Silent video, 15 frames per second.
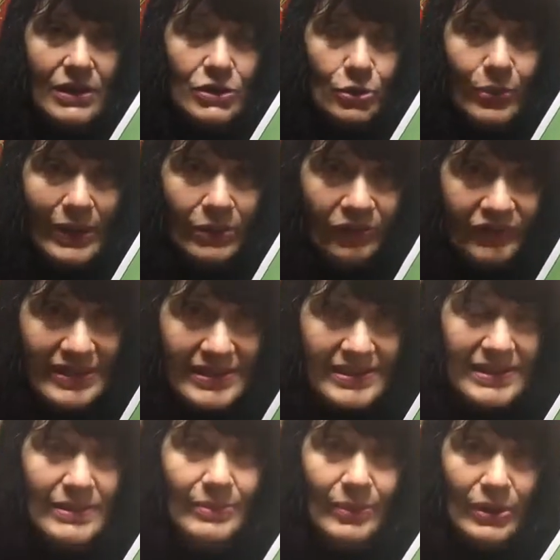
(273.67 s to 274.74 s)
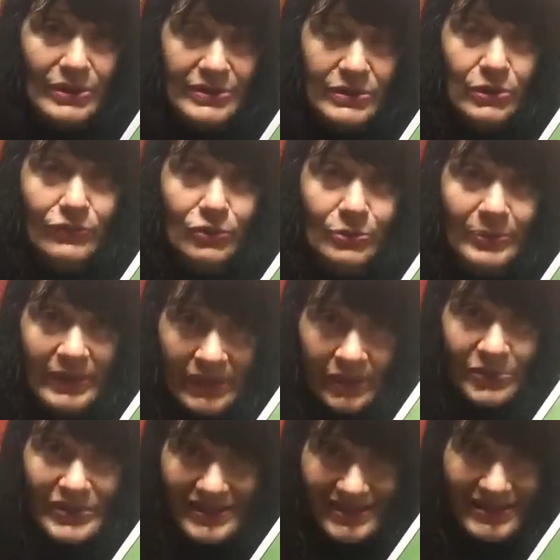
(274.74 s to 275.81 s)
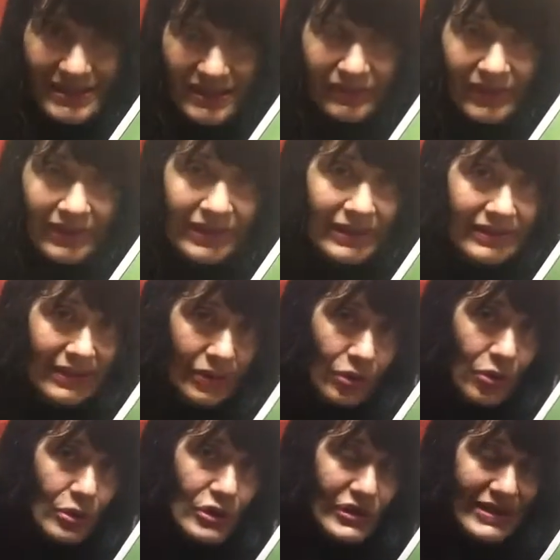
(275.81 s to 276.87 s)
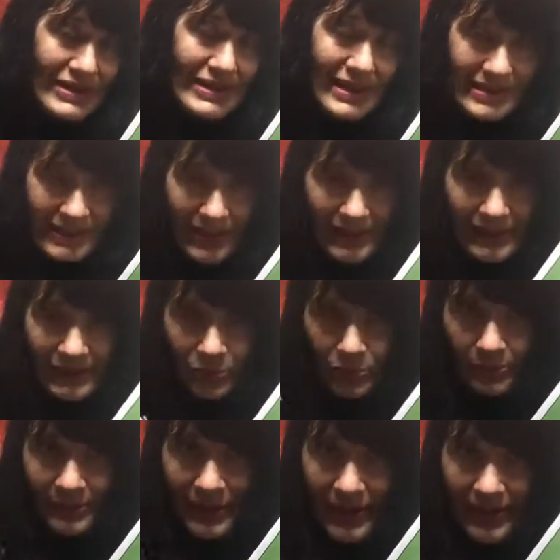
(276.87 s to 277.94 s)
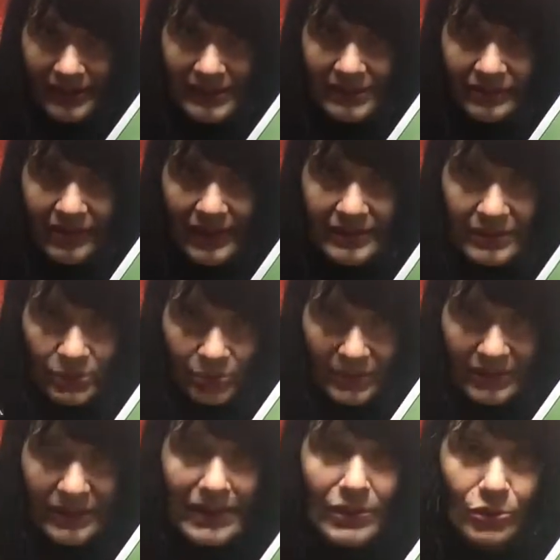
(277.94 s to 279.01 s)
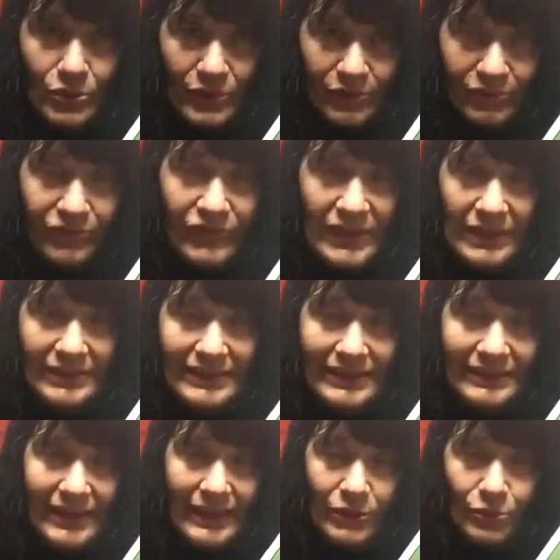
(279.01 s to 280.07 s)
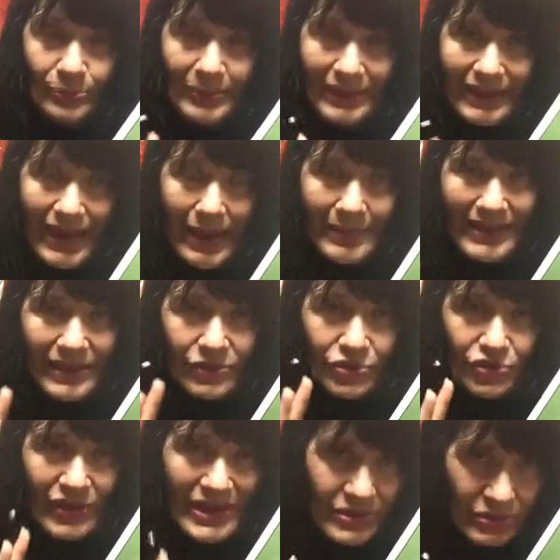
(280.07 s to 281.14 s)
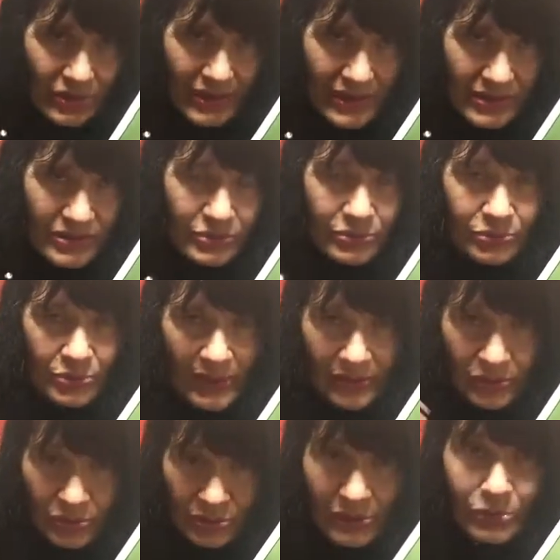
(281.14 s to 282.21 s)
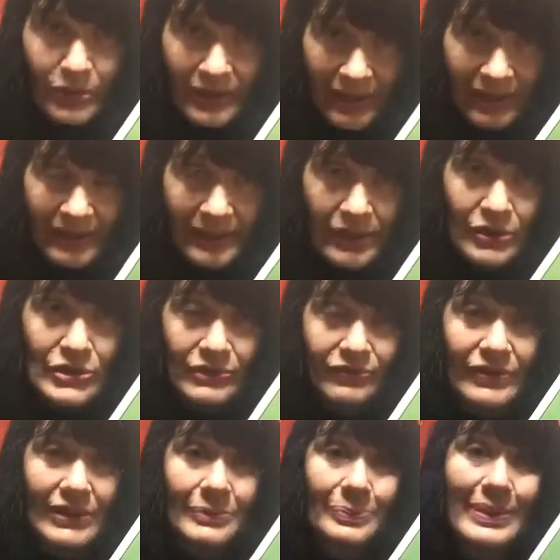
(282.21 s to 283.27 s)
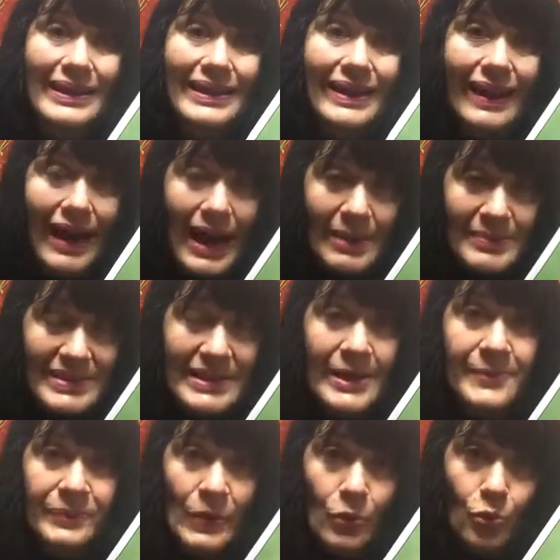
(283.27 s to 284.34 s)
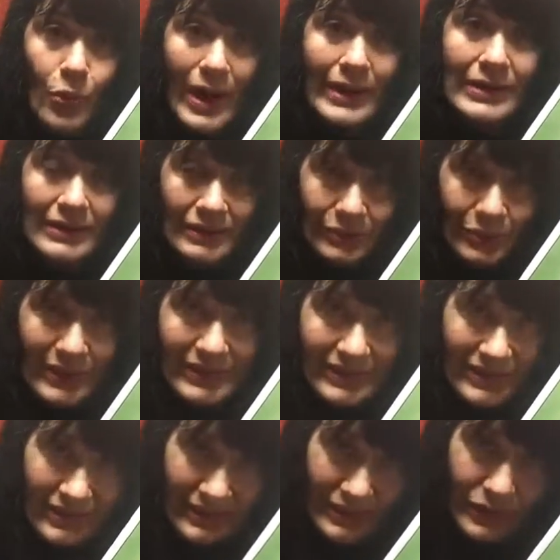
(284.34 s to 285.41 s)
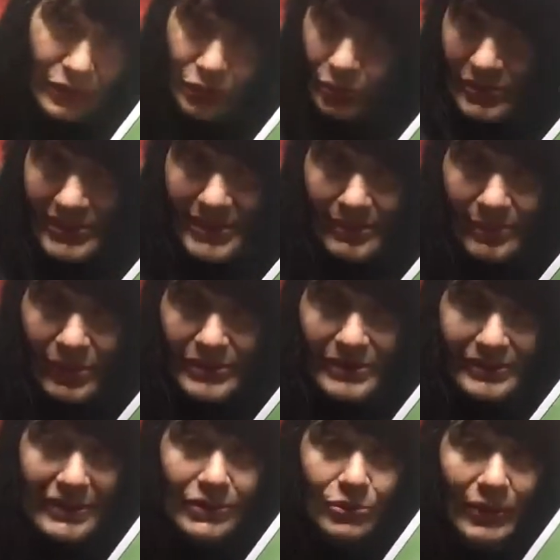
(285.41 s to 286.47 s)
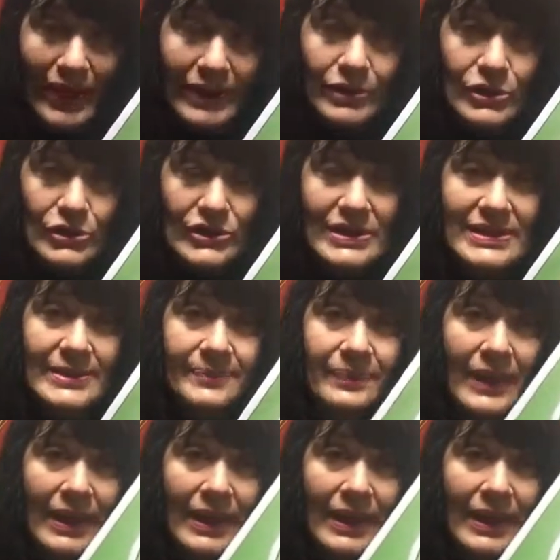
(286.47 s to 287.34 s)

So one of the symbols you would be receiving in the consciousness, and it will be activated within your field, and then you become in resonance. So actually your energy field becomes one with the new symbols and the new energies,